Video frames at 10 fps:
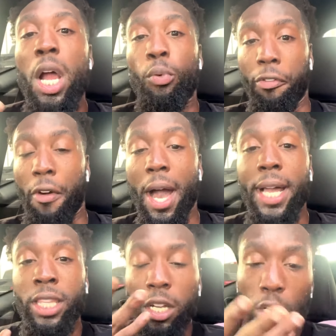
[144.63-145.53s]

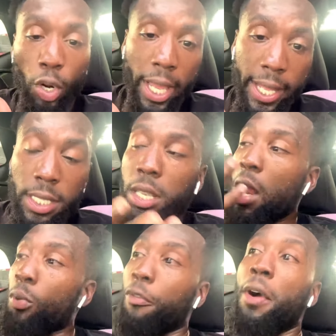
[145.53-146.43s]
Refined grains,
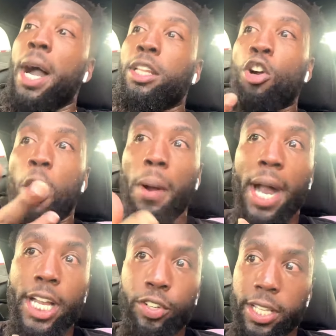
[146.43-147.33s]
refined
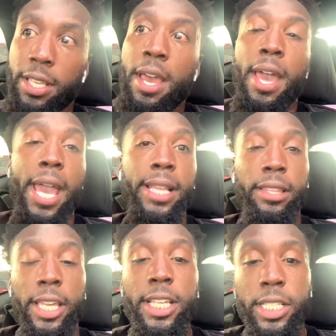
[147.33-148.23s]
carbohydrates. And
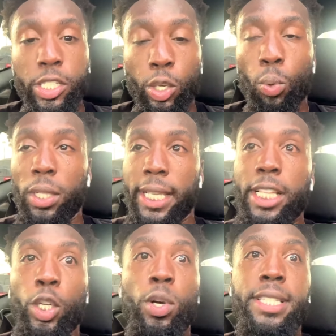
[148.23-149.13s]
these two, what they
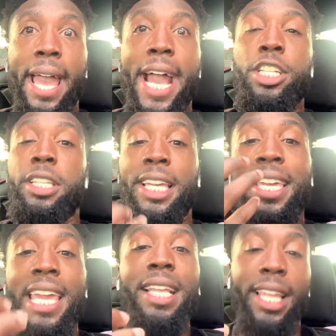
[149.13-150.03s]
do is they actually
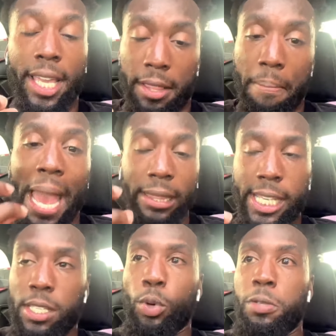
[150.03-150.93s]
chelate
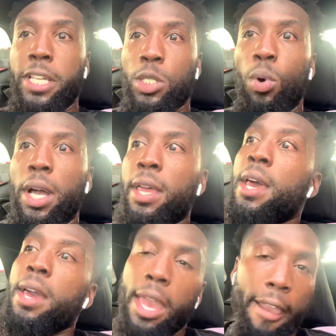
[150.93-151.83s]
magnesium, which means what?
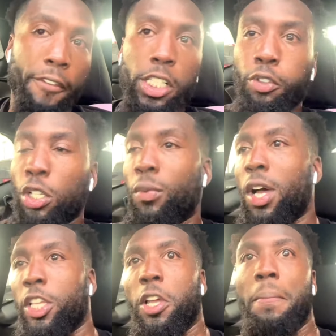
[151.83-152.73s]
If it's floating
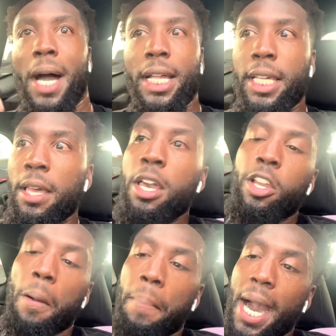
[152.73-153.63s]
around in your body
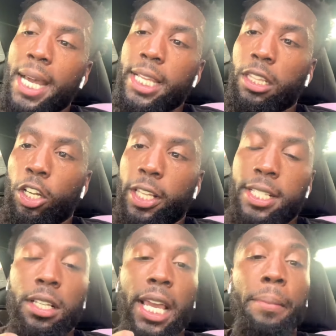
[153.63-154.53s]
literally
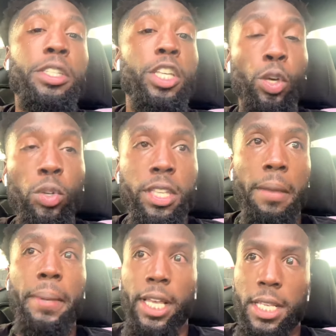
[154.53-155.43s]
is unable to use
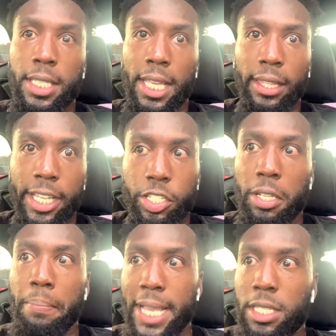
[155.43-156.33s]
it, because
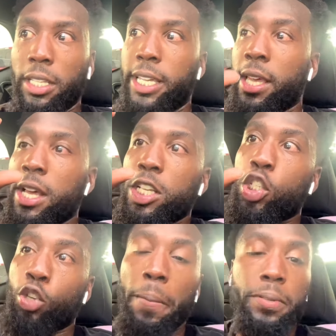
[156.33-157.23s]
chelation basically
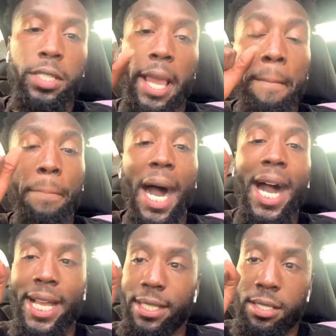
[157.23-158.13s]
strips and
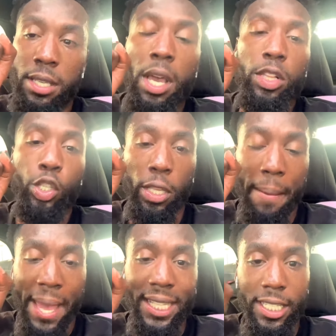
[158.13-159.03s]
binds to that
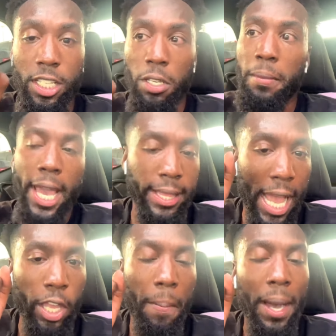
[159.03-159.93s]
magnesium, and
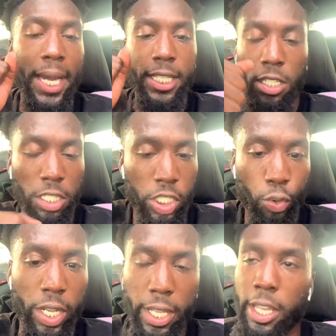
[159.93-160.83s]
now your body is going to
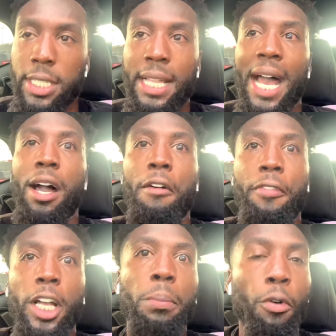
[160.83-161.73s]
excrete it. It's not
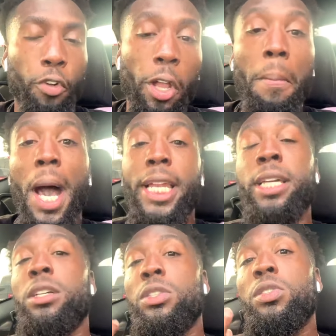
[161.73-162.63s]
available for your body
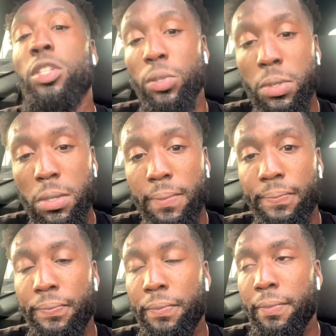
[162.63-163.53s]
to use.
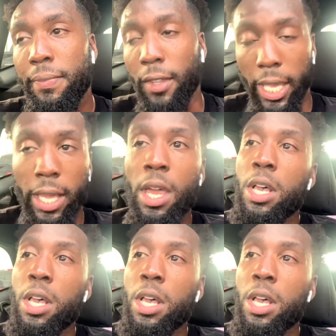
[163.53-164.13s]
Okay?